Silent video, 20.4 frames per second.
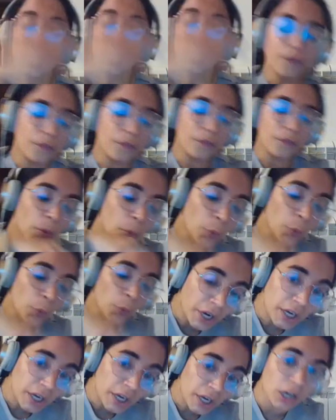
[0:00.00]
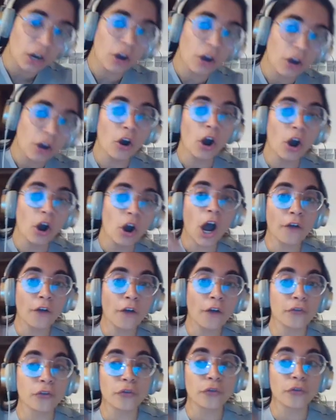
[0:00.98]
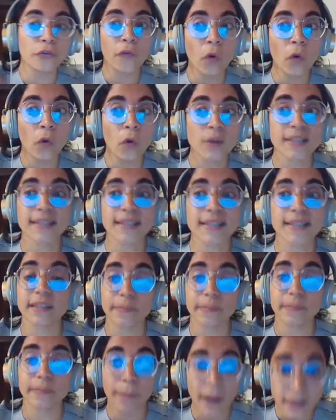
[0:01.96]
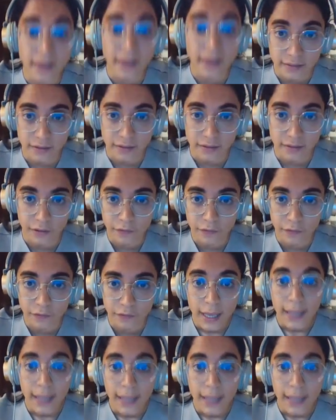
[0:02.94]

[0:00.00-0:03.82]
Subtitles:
If the work of the force is positive,